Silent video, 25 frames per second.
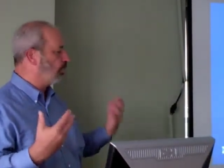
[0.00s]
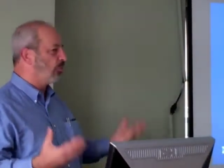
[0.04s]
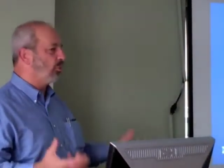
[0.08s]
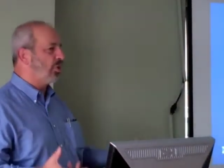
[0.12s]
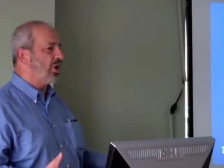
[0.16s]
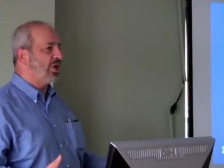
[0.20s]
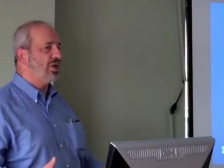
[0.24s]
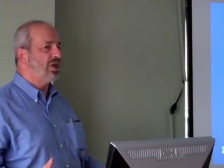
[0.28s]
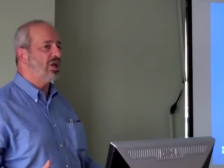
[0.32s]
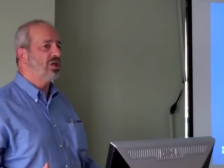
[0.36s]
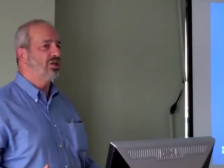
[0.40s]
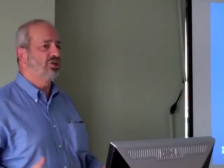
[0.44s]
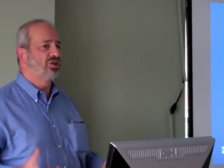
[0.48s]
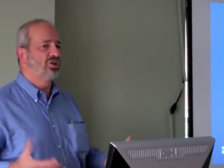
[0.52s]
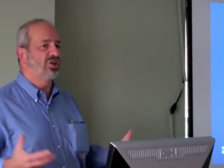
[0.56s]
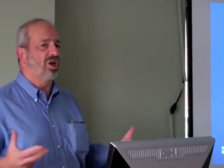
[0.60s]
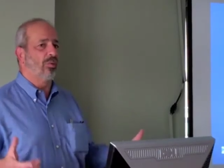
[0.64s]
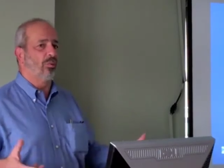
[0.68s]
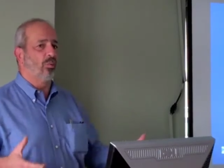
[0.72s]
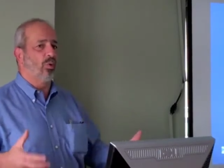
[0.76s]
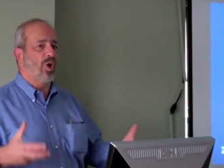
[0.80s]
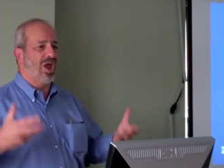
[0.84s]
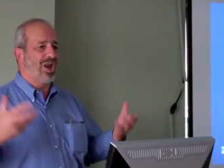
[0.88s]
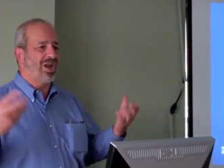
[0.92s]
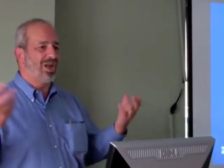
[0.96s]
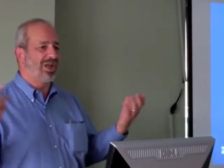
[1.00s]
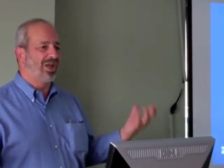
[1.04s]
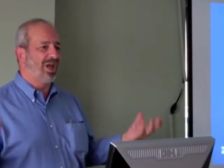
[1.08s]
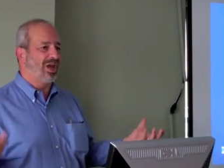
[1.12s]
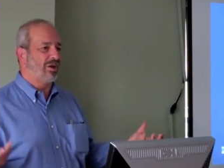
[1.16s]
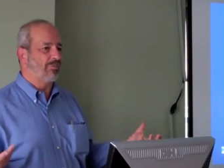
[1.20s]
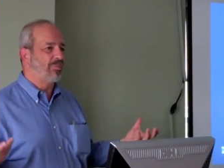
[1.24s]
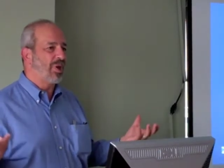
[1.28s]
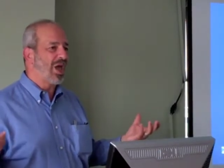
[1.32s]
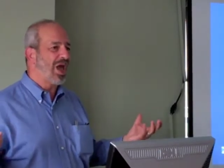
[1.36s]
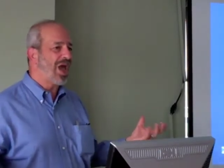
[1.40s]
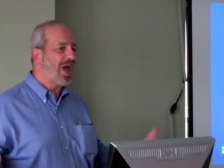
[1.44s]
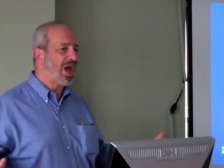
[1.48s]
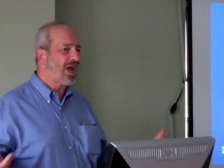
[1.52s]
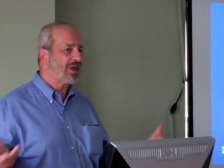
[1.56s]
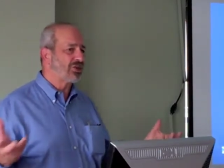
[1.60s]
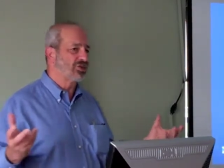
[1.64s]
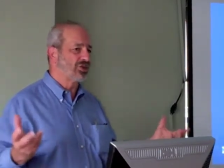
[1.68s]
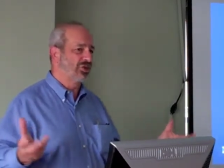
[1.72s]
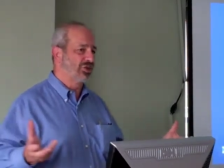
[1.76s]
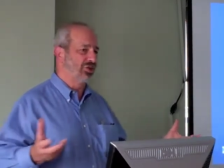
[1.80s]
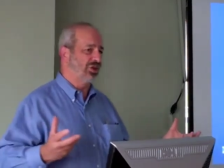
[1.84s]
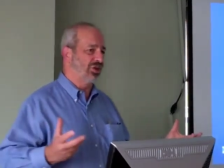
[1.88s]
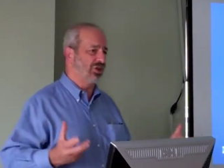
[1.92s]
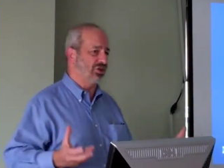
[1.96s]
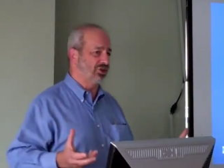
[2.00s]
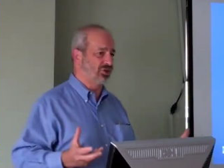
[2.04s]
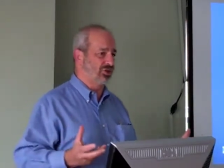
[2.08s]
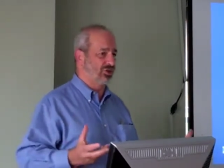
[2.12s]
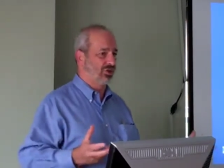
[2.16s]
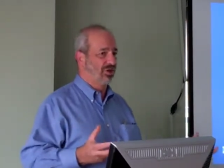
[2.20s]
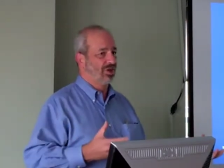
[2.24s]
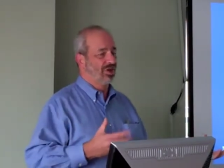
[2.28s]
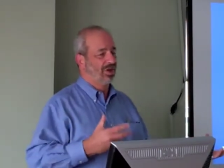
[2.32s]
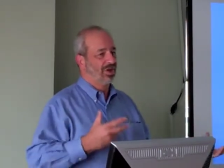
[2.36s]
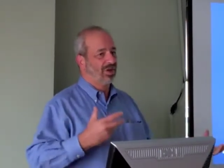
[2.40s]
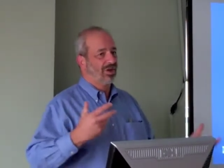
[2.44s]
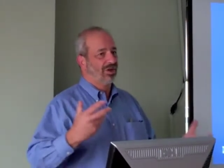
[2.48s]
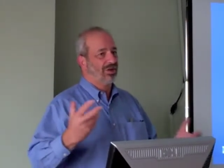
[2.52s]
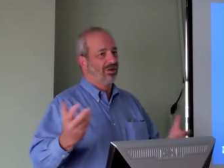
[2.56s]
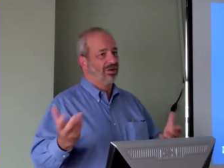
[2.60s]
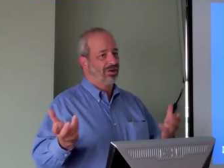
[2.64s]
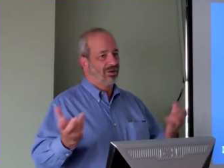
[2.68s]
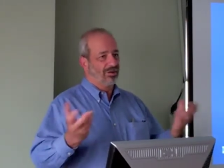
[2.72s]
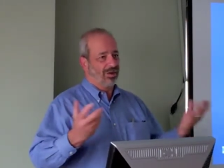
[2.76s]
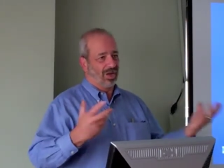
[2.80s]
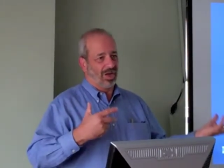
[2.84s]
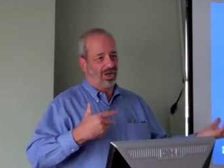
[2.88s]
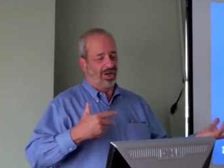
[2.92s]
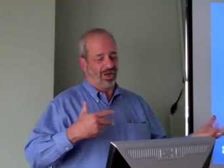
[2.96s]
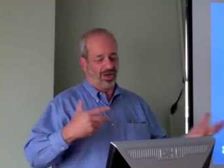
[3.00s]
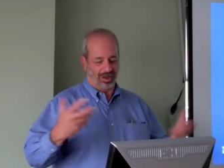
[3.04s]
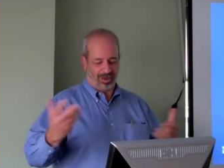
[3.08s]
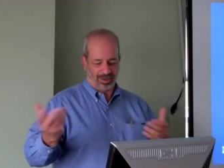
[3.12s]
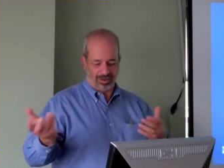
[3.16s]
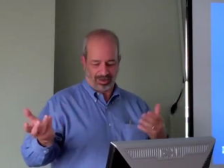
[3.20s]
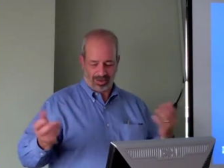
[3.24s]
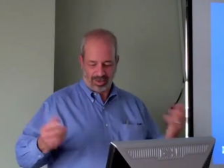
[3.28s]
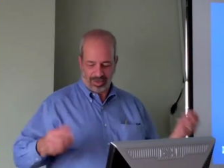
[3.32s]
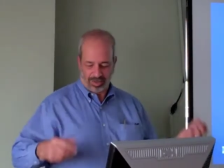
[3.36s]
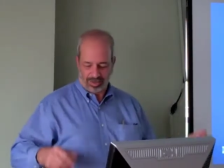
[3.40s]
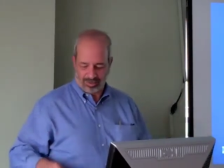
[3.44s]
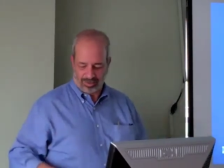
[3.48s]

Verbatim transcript: We need some way to get past this uh,